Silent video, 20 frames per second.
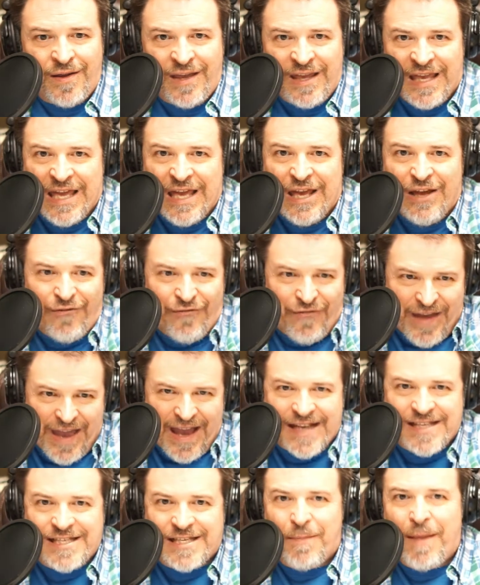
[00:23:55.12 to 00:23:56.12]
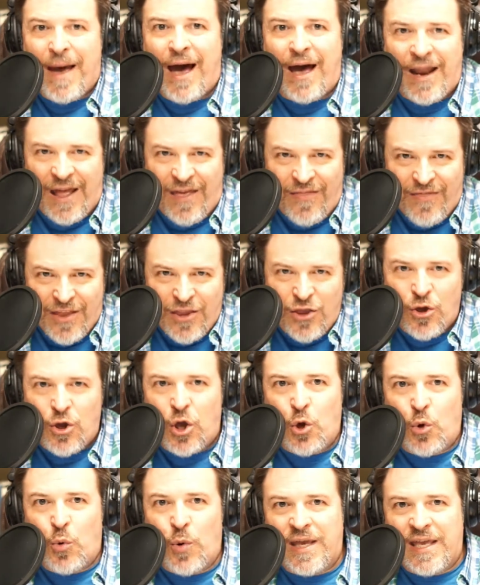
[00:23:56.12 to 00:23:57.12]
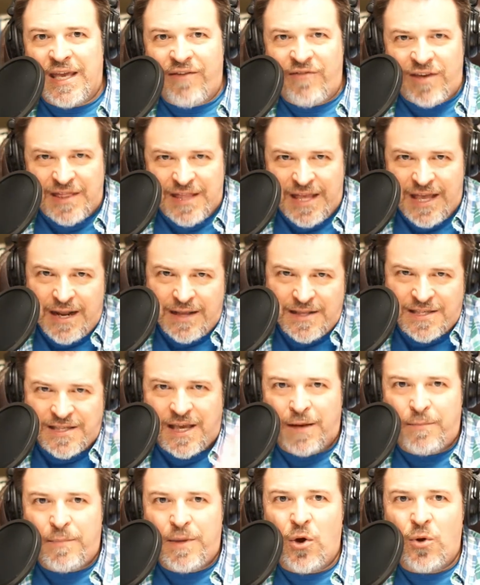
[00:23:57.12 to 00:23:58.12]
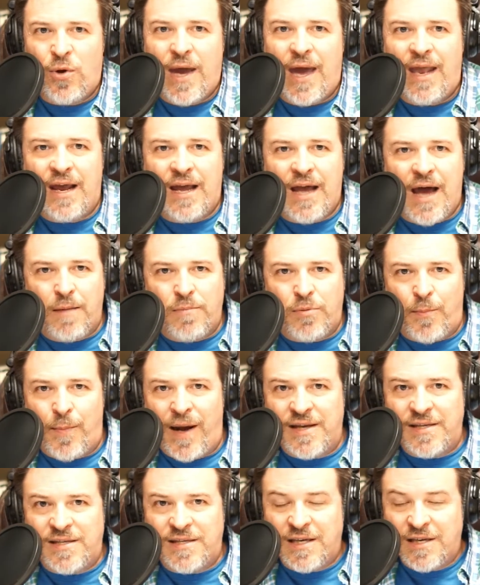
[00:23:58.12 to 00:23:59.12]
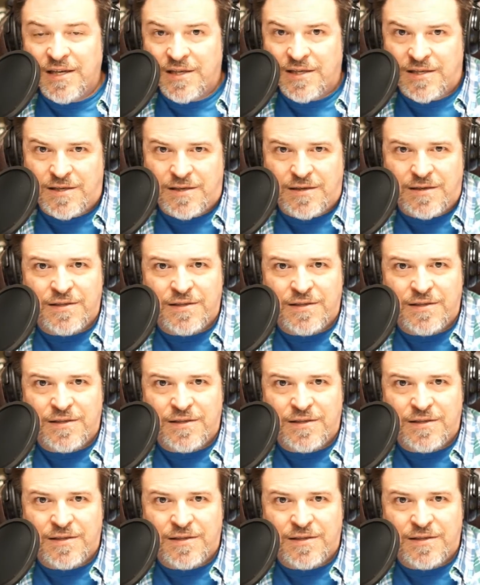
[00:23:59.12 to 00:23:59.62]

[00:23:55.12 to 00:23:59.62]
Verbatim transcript: give X amount and then you can quit giving. Then it's going to be okay to compromise. His